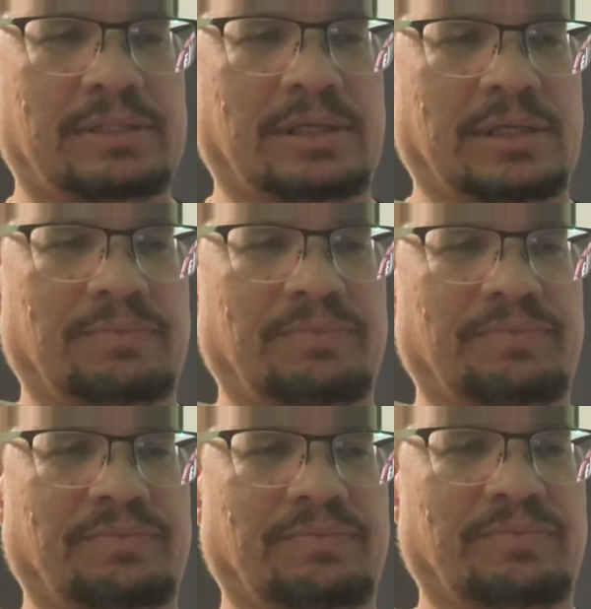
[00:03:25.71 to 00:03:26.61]
when
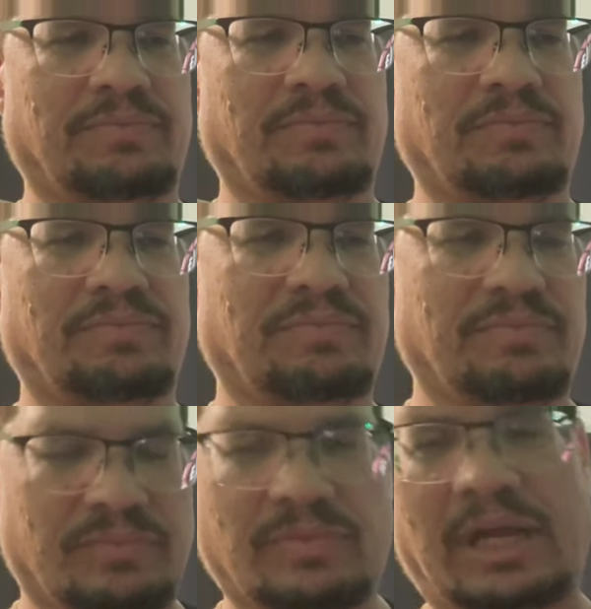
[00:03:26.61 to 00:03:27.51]

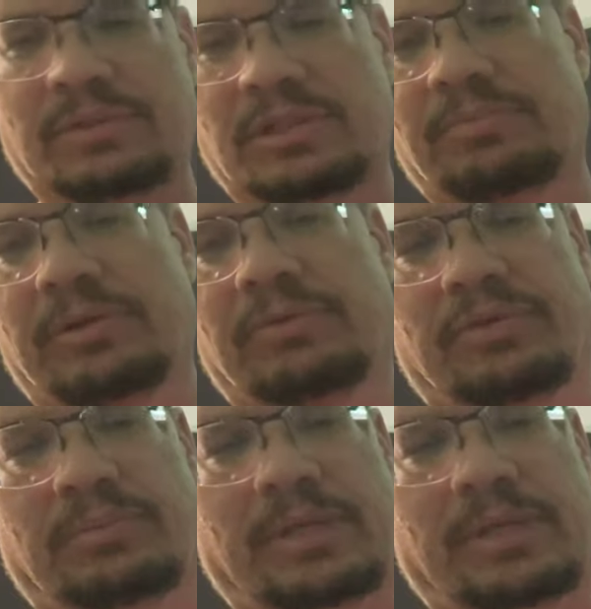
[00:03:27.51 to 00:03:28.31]
I was up there for my